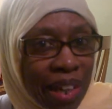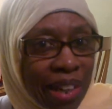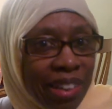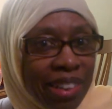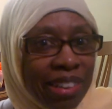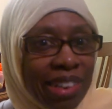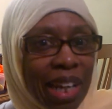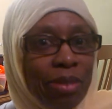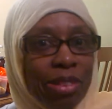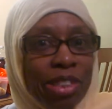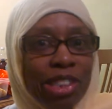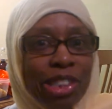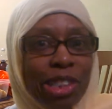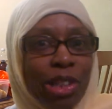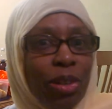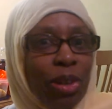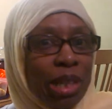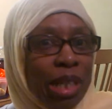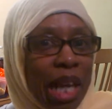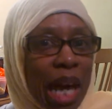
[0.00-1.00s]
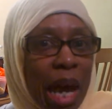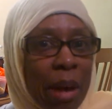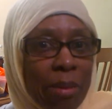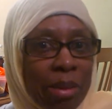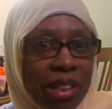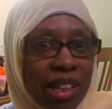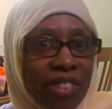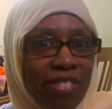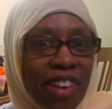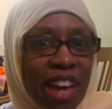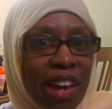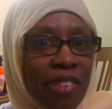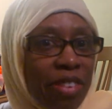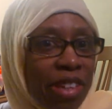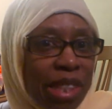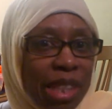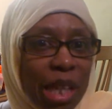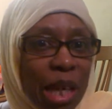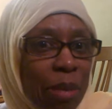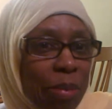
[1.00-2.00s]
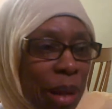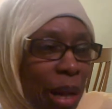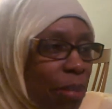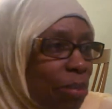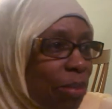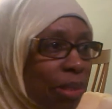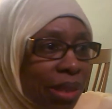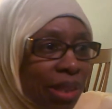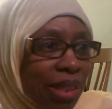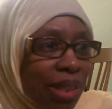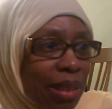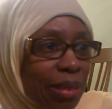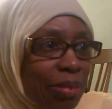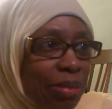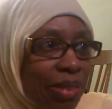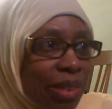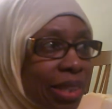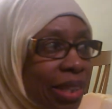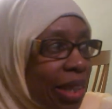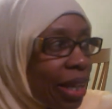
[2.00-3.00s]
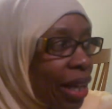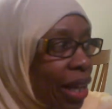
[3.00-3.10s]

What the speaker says: because I was just so enamored of everything about Muslims.